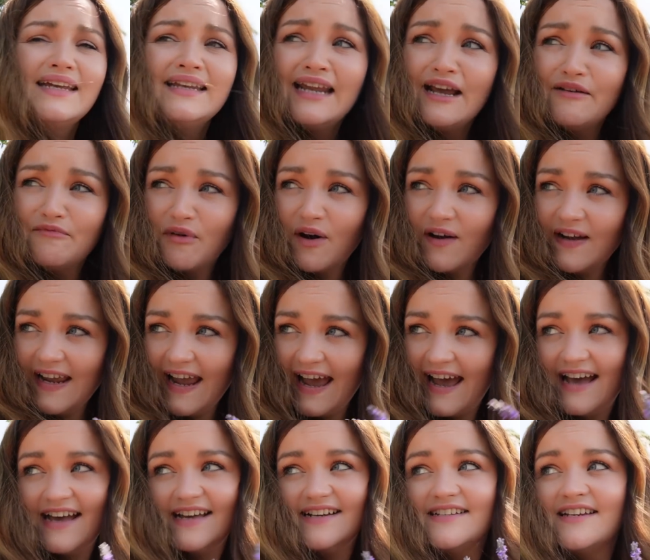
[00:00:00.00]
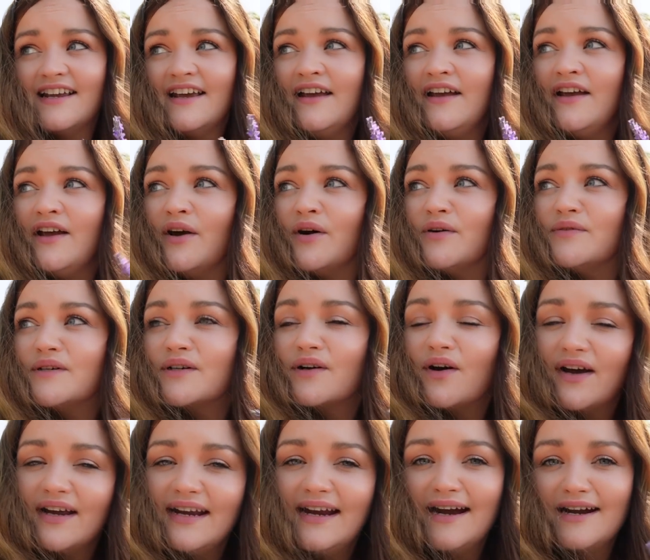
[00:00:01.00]
Now my head, when
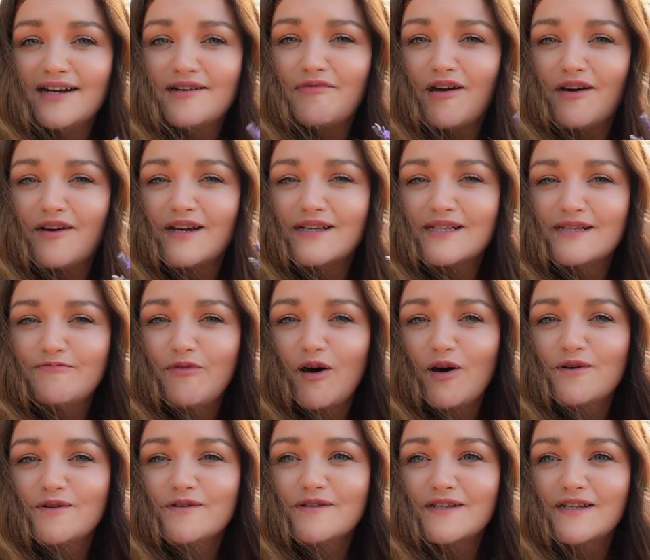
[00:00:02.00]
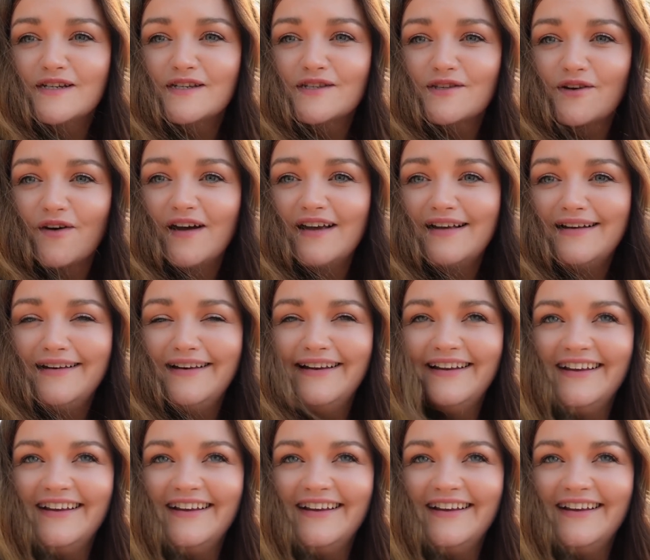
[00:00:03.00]
I heard about exposed soil,